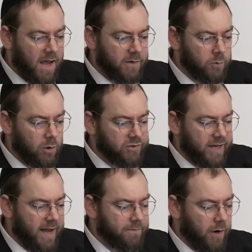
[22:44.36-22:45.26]
And you'll also
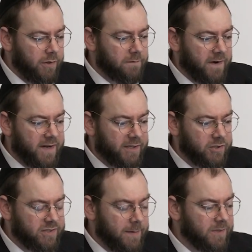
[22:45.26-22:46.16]
have other financial
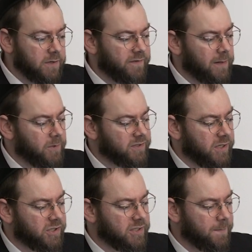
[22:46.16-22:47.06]
statements available,
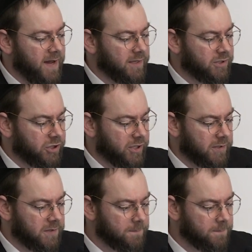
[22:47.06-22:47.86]
such as a balance sheet.